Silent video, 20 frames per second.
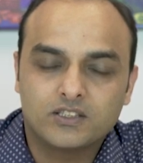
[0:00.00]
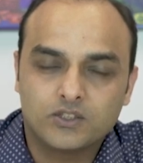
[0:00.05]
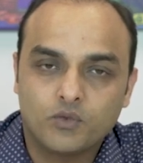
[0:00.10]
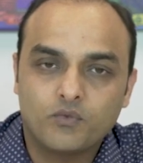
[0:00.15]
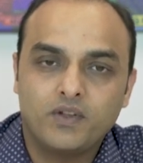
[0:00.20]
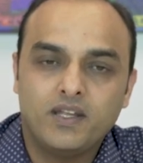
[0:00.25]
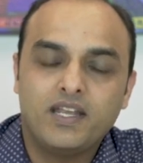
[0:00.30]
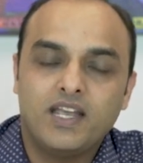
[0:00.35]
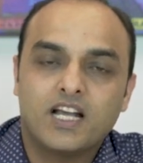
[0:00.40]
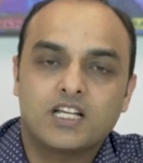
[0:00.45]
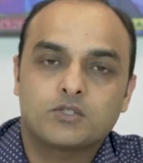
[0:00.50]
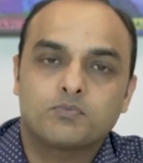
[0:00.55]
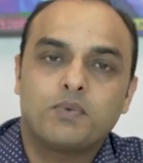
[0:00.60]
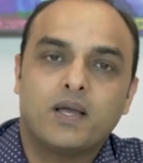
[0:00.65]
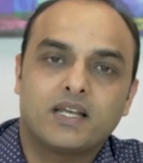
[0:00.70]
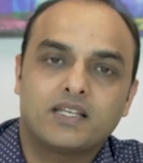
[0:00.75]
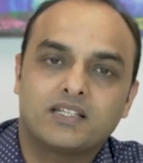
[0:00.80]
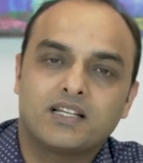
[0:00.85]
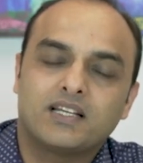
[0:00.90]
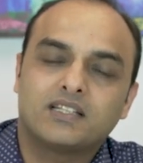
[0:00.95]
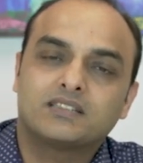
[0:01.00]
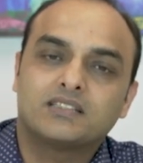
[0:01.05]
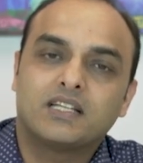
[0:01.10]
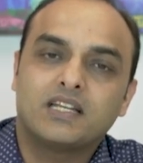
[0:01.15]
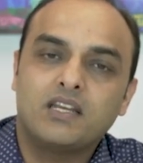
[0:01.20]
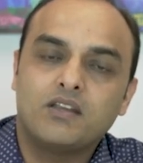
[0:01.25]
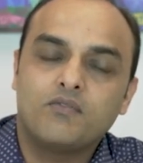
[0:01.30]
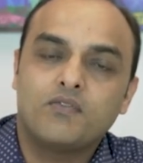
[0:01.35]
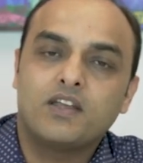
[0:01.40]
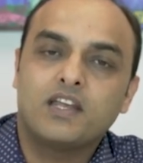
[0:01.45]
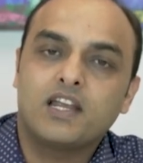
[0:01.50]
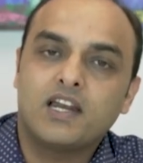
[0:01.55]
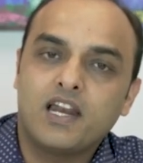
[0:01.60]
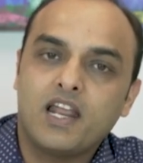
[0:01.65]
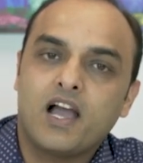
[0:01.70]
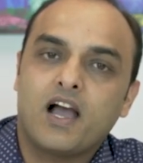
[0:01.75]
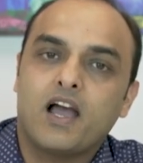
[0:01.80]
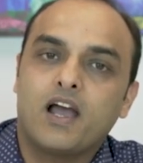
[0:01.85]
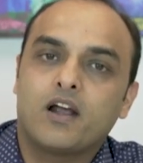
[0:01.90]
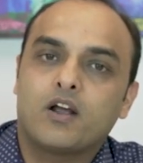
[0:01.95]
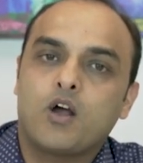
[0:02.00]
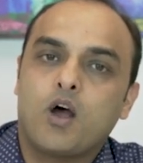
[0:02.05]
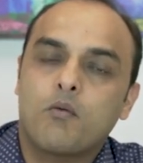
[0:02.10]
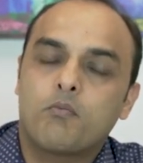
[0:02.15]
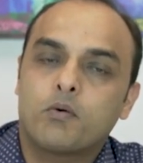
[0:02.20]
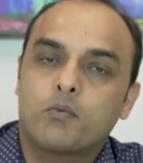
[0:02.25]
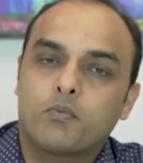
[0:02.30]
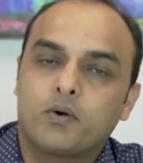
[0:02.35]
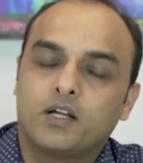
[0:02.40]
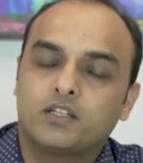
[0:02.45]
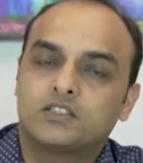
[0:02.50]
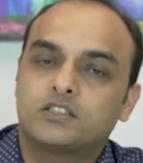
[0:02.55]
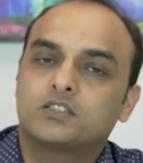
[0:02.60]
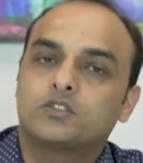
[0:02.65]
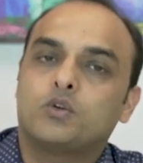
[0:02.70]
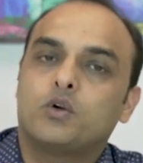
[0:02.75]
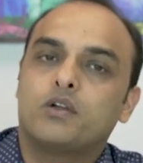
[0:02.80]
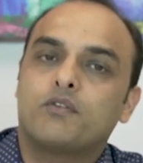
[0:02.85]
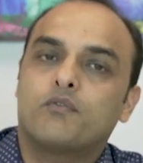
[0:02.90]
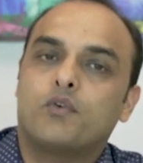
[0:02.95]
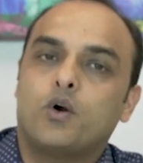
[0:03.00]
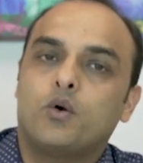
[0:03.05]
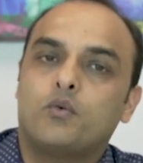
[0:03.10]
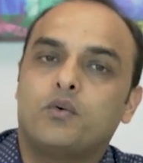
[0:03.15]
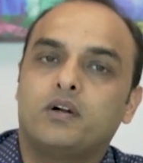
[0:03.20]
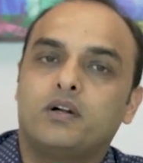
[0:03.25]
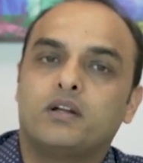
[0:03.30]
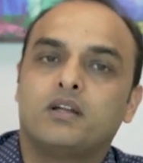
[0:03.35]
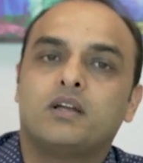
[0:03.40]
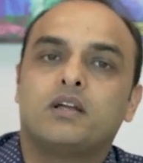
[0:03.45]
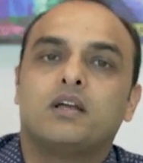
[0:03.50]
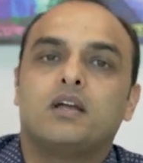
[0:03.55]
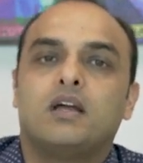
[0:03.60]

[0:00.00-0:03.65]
So we expect a significantly higher copper prices going forward.